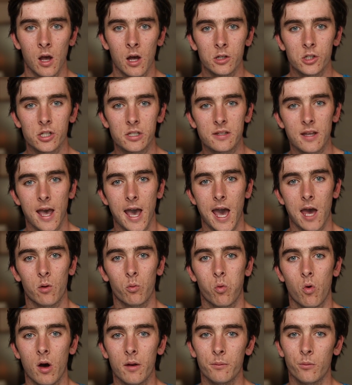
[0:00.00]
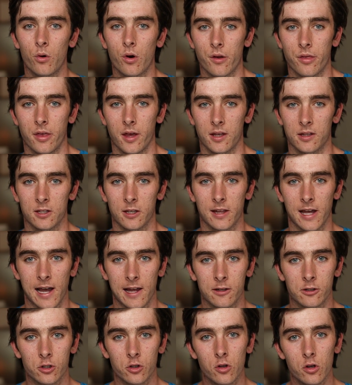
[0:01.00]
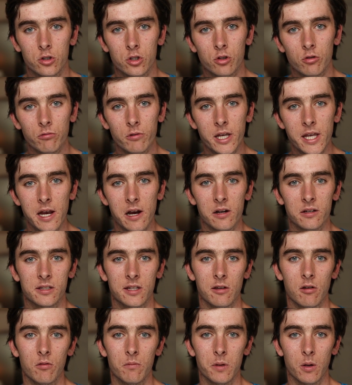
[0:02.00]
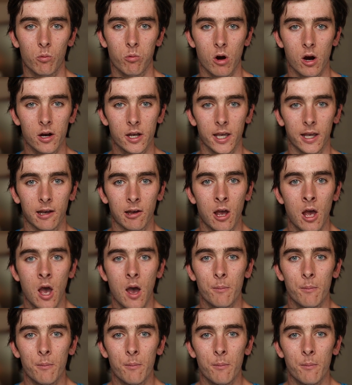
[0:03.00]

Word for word: Just to add one more thing to that, so those three years that you would be working,